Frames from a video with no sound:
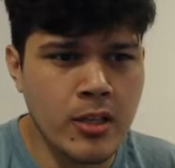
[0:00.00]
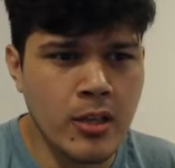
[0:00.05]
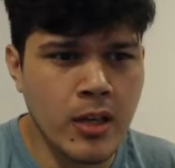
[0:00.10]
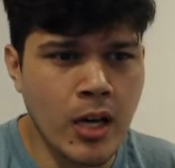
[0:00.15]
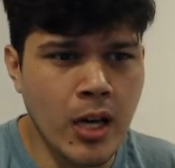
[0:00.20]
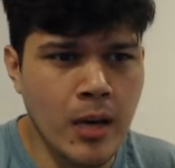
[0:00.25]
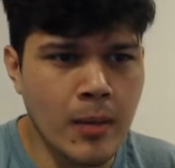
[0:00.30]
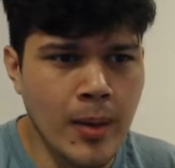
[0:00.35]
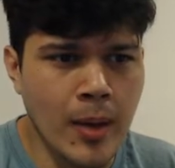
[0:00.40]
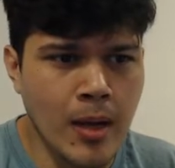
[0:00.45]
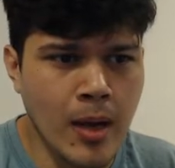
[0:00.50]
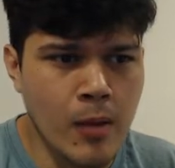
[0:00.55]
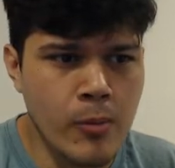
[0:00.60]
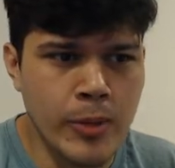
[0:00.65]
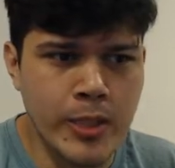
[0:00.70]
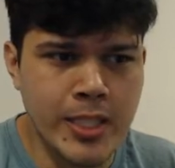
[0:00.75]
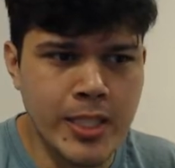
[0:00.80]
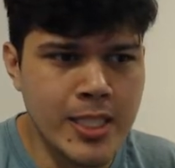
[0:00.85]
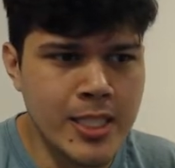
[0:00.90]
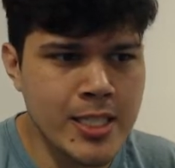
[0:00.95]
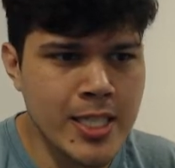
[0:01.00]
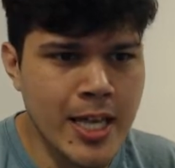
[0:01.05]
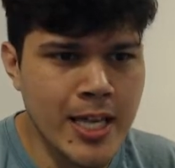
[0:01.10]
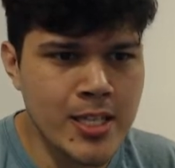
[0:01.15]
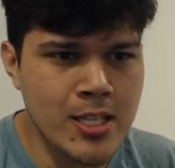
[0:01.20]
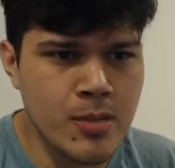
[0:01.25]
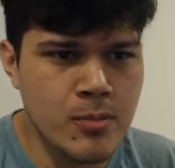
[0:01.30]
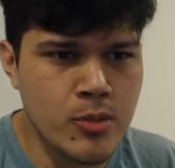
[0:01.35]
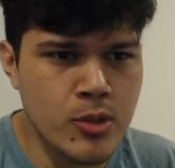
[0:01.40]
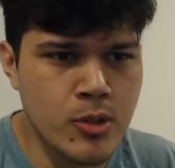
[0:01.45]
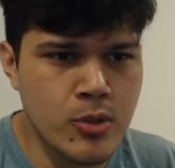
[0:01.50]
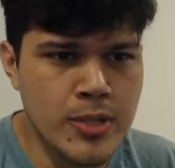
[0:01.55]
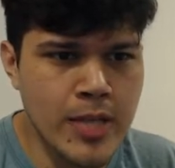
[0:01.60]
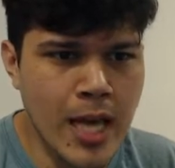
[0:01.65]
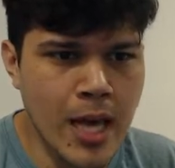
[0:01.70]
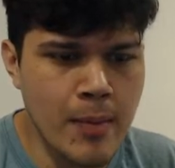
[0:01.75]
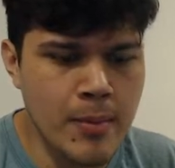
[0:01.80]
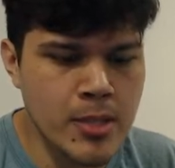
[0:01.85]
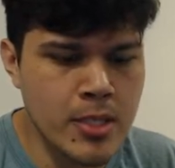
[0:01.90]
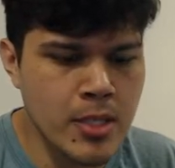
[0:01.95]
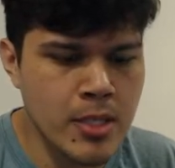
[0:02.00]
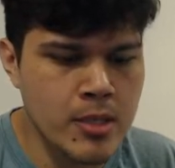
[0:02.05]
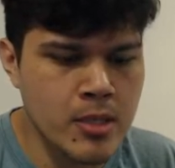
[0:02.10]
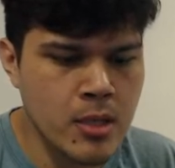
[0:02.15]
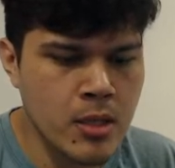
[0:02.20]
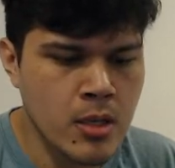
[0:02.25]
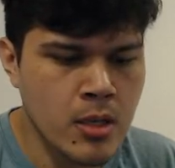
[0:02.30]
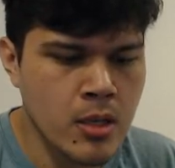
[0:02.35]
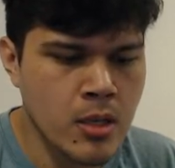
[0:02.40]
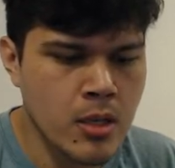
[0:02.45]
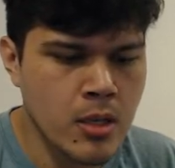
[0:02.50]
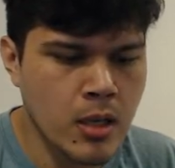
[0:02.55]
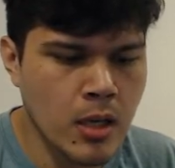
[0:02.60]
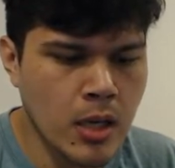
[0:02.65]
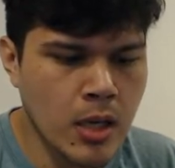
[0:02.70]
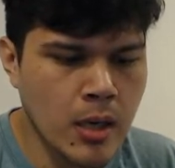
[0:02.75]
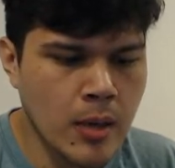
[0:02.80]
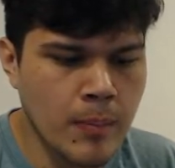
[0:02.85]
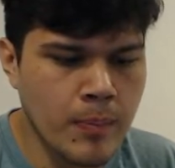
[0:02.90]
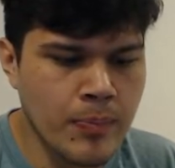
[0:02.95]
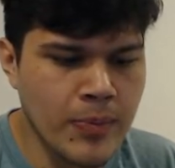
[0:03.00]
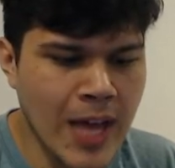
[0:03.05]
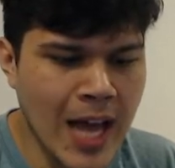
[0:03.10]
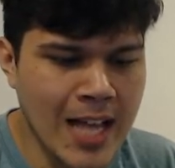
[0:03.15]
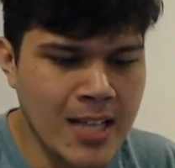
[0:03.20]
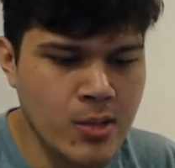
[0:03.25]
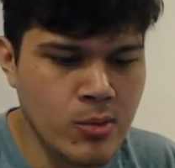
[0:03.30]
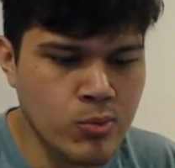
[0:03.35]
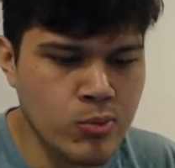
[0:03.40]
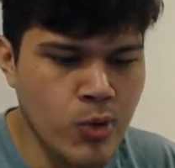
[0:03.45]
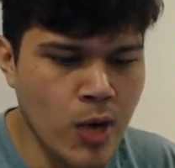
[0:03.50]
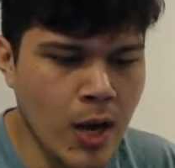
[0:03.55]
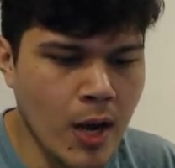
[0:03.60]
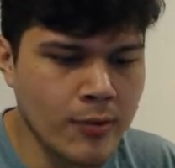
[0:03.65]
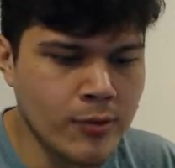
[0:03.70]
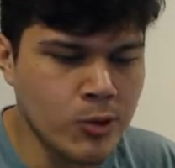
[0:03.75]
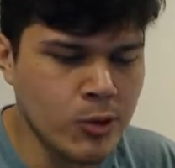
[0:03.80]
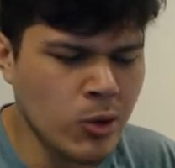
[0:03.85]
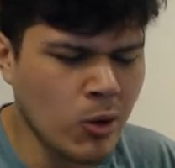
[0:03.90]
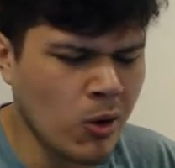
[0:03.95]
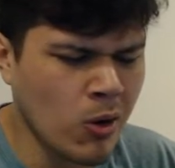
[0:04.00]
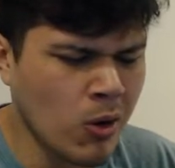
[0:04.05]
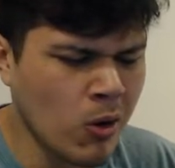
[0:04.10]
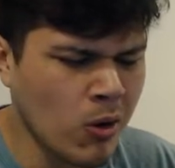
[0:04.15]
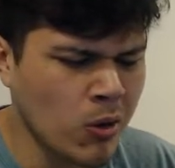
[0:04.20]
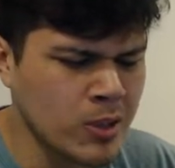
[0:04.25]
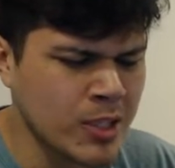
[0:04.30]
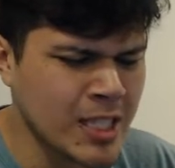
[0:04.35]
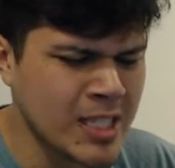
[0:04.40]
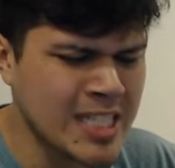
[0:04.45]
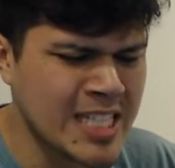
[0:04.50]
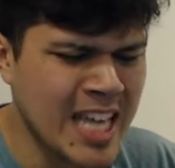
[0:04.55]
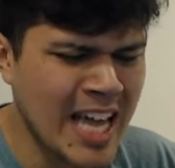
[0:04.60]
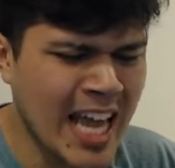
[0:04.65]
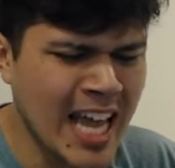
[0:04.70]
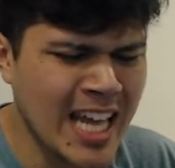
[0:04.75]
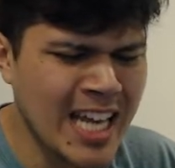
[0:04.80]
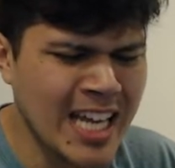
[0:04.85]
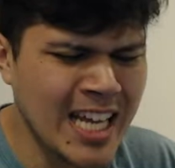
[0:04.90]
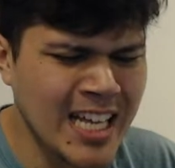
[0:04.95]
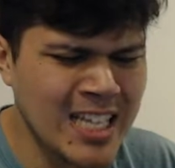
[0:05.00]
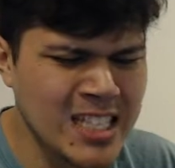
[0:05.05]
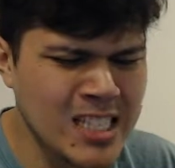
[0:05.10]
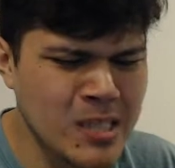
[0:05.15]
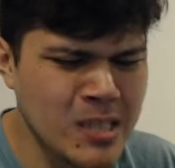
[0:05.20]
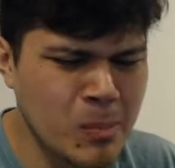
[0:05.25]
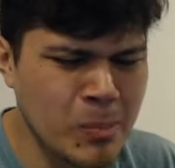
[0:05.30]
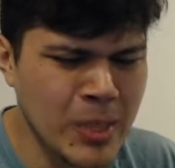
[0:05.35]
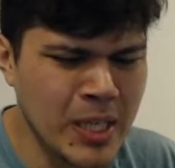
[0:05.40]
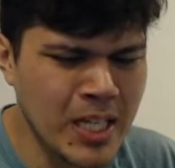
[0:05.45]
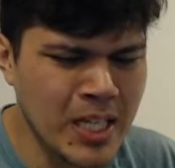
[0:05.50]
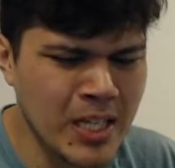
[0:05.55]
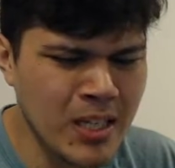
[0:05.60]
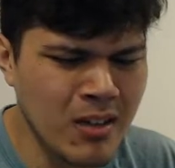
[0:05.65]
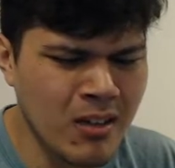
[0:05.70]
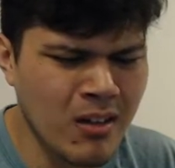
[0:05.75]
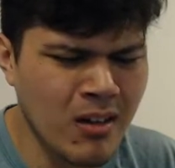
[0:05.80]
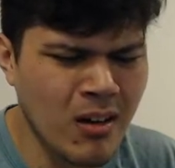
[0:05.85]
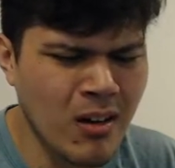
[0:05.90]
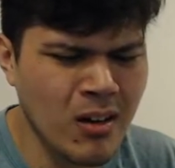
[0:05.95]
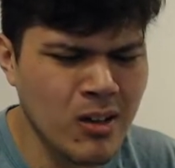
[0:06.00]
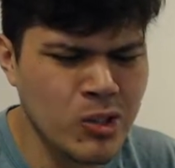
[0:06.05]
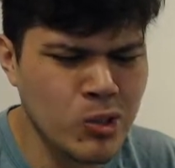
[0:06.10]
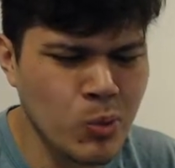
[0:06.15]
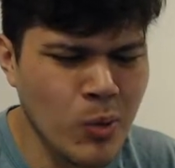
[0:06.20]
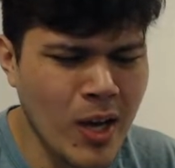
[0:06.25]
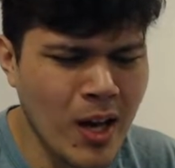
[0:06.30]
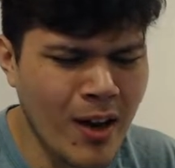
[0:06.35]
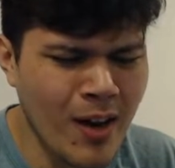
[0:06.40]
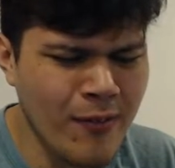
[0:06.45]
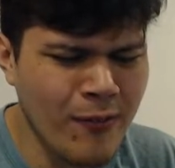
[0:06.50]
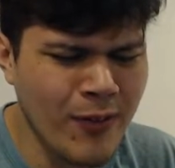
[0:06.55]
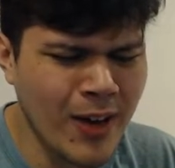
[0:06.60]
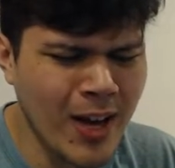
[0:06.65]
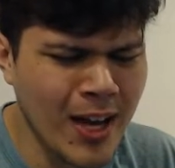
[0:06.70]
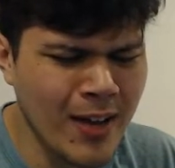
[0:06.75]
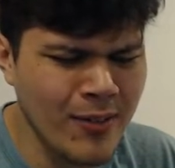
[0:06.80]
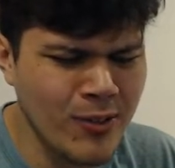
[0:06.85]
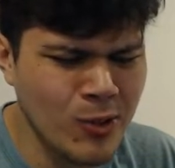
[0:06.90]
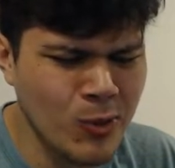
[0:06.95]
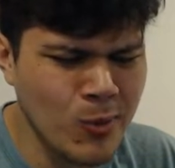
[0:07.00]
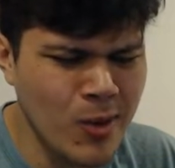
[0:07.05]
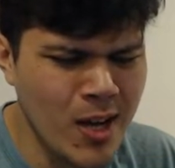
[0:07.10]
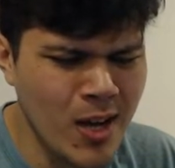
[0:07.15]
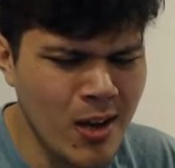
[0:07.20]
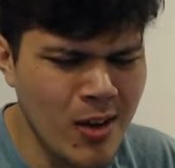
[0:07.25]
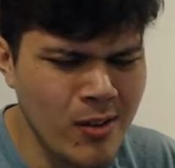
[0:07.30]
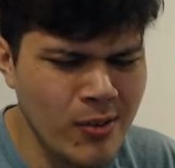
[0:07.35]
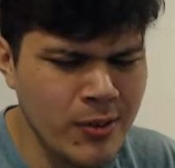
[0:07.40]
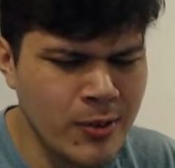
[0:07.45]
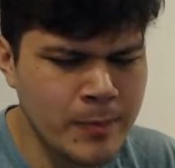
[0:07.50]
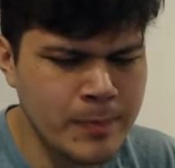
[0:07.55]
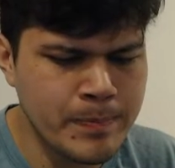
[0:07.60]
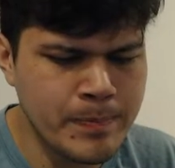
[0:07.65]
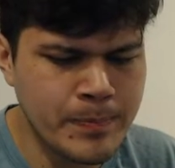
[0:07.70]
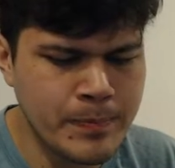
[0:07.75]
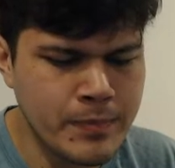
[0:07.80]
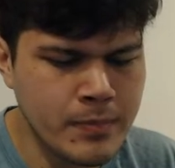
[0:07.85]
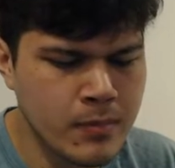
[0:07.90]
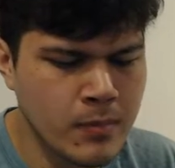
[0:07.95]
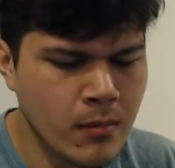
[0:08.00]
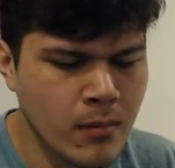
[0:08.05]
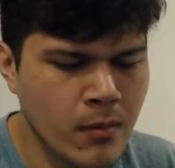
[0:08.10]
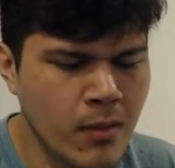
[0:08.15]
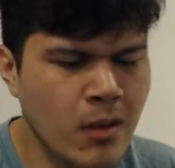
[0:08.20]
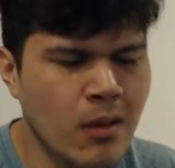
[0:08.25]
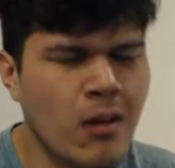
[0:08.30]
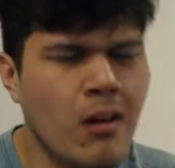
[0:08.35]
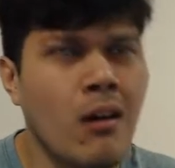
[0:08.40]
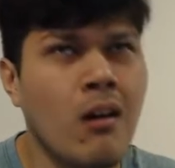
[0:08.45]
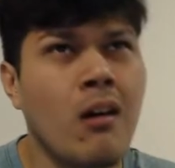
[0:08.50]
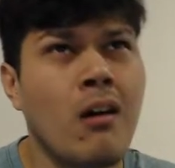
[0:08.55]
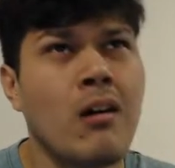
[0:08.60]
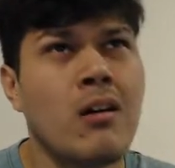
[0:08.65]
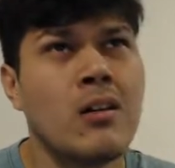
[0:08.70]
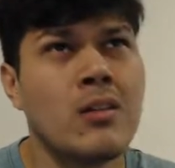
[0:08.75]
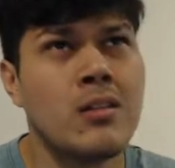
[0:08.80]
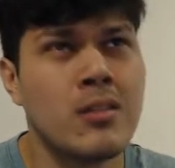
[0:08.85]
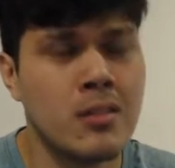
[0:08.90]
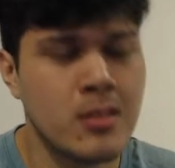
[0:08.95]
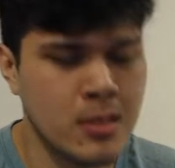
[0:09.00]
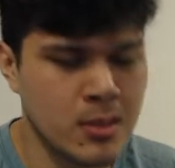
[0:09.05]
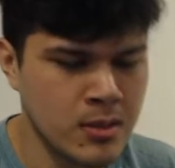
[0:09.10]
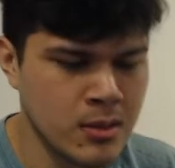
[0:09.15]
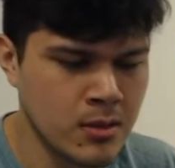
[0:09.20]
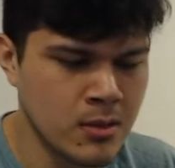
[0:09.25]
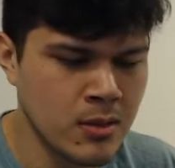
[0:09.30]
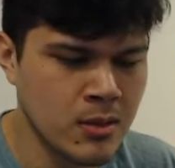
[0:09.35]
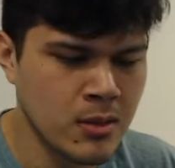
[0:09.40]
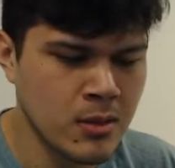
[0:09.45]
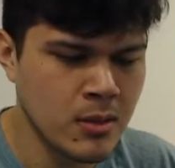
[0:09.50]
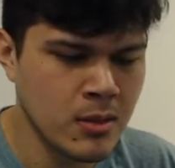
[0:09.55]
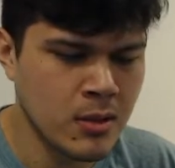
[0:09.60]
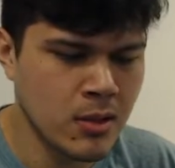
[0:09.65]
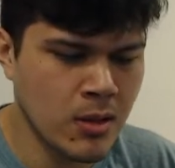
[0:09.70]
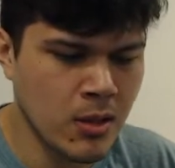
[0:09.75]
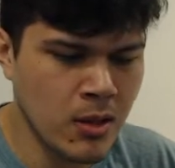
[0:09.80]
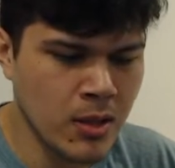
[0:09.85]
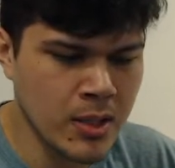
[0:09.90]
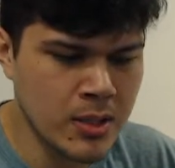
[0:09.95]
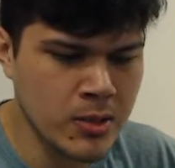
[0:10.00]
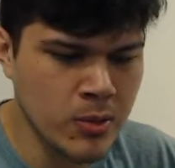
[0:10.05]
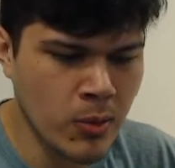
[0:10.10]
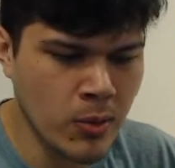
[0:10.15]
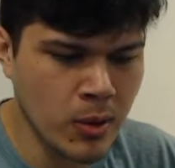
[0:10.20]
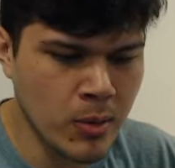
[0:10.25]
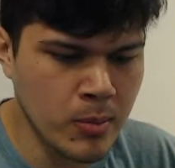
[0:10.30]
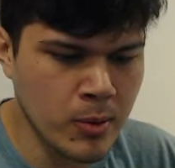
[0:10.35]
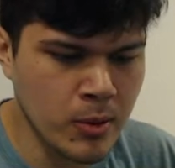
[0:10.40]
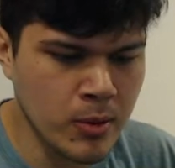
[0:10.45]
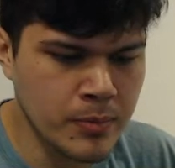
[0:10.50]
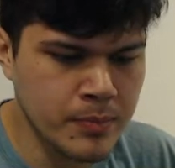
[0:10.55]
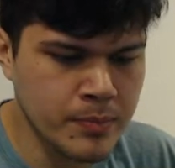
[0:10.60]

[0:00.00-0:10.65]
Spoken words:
I'm willing to take some 2 damages. That's rough, dude. Oh, the 10 HP. Oh, 12, 5, 12. Oh, that's horrible.